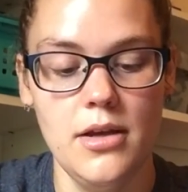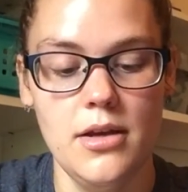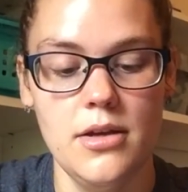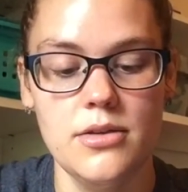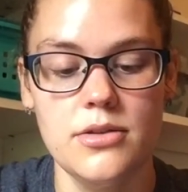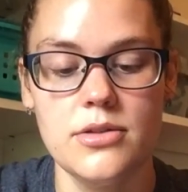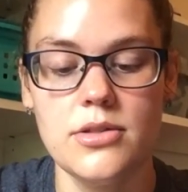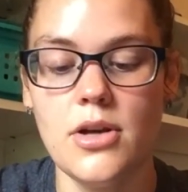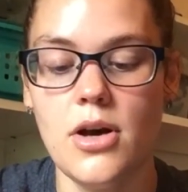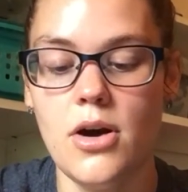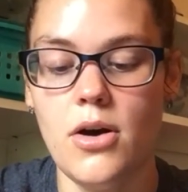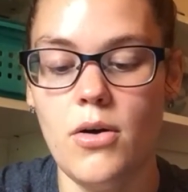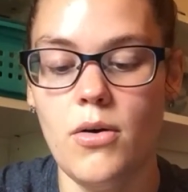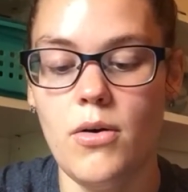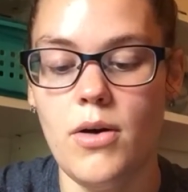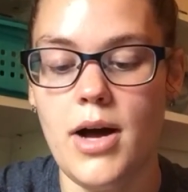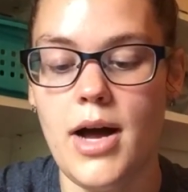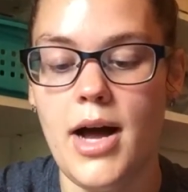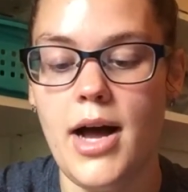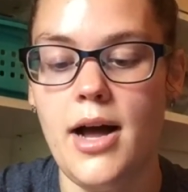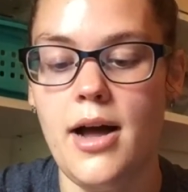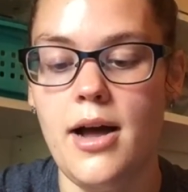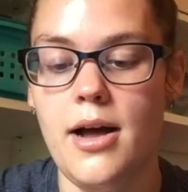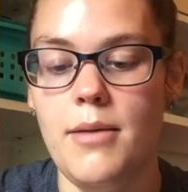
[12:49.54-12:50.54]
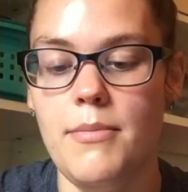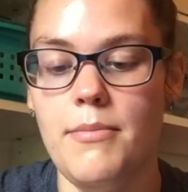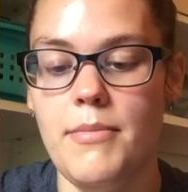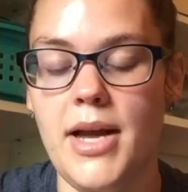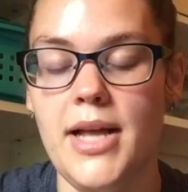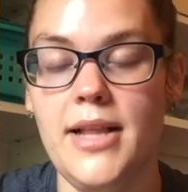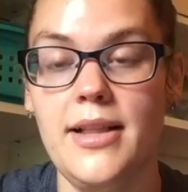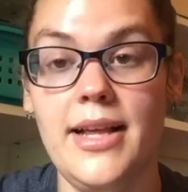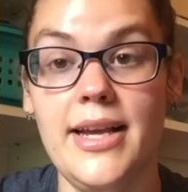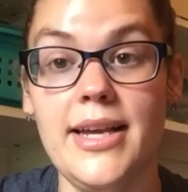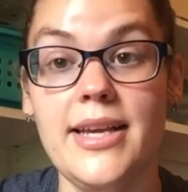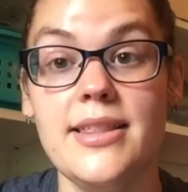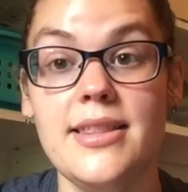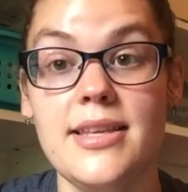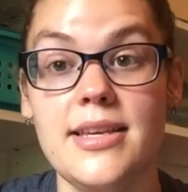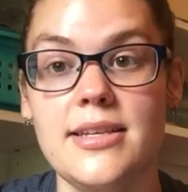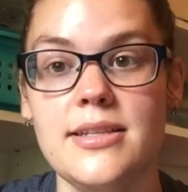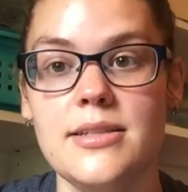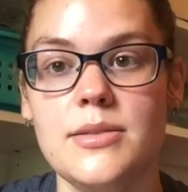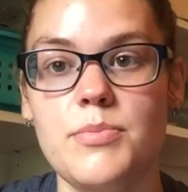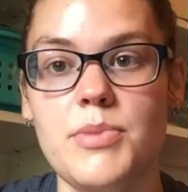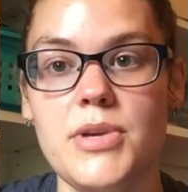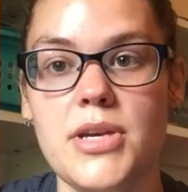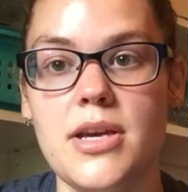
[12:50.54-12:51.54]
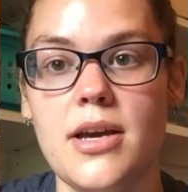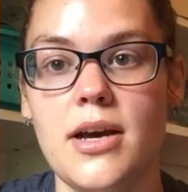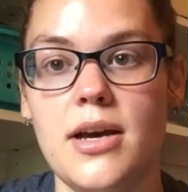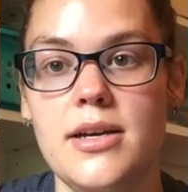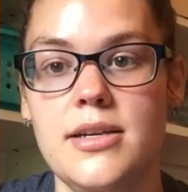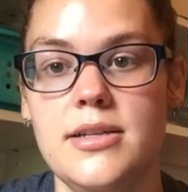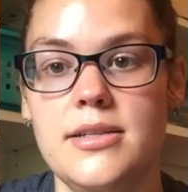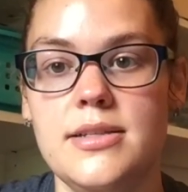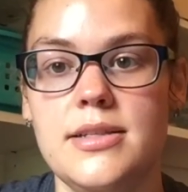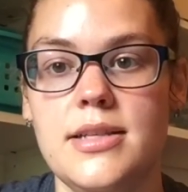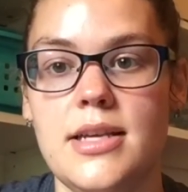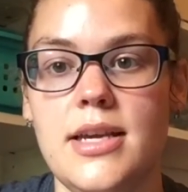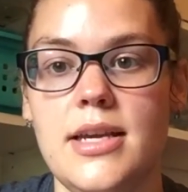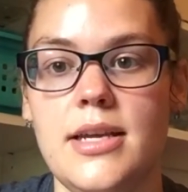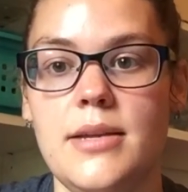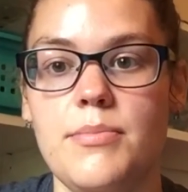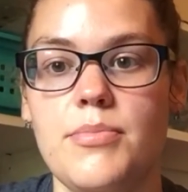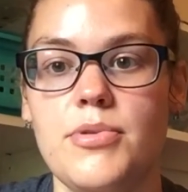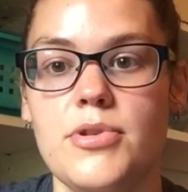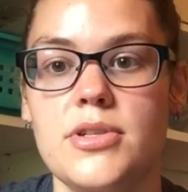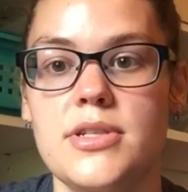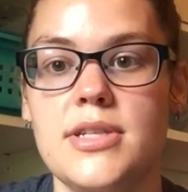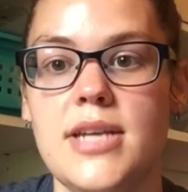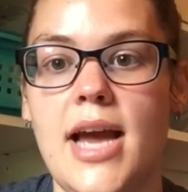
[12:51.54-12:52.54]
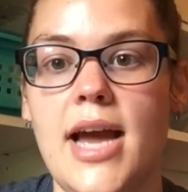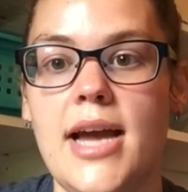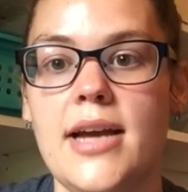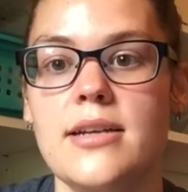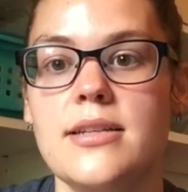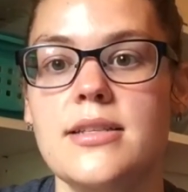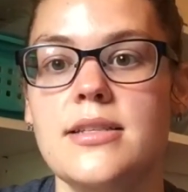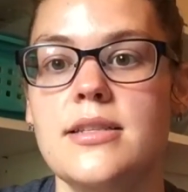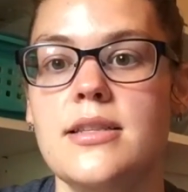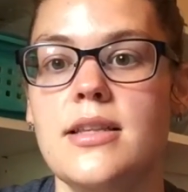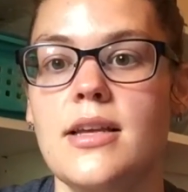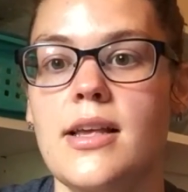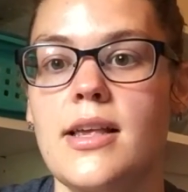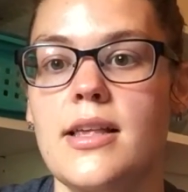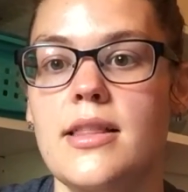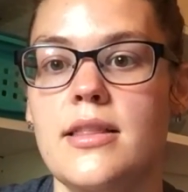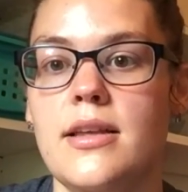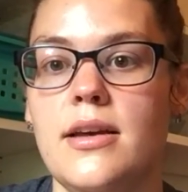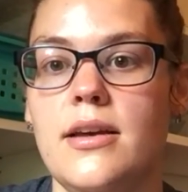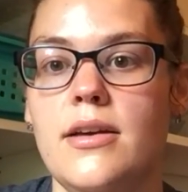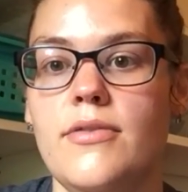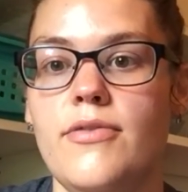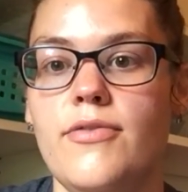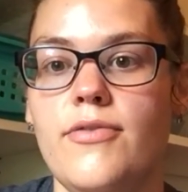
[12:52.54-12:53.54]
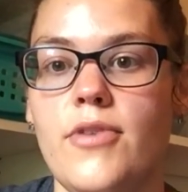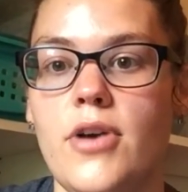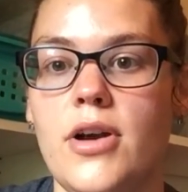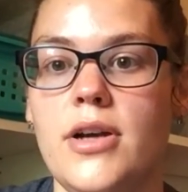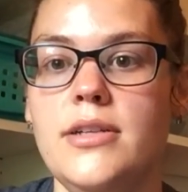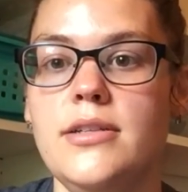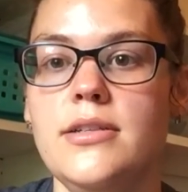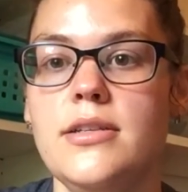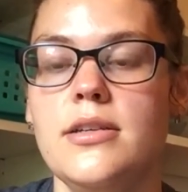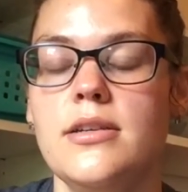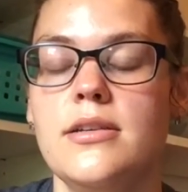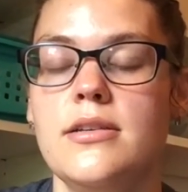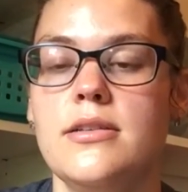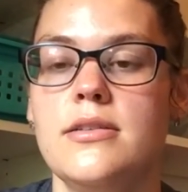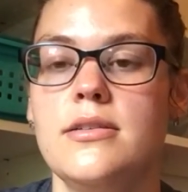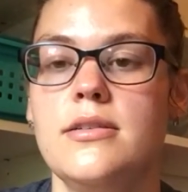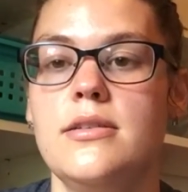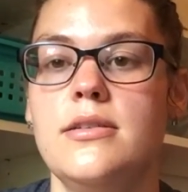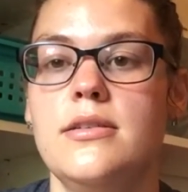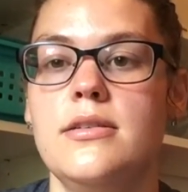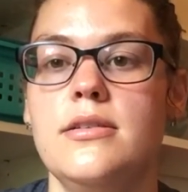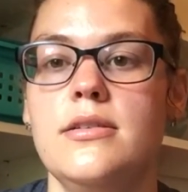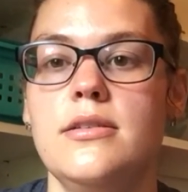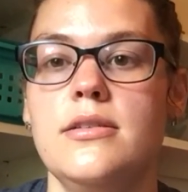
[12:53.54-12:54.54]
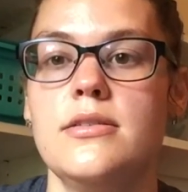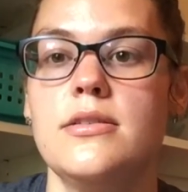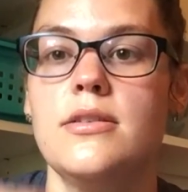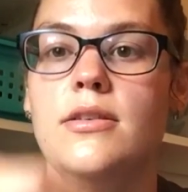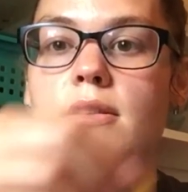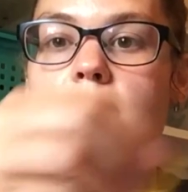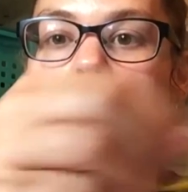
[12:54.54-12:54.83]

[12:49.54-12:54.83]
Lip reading: So I like these because it protects the front. So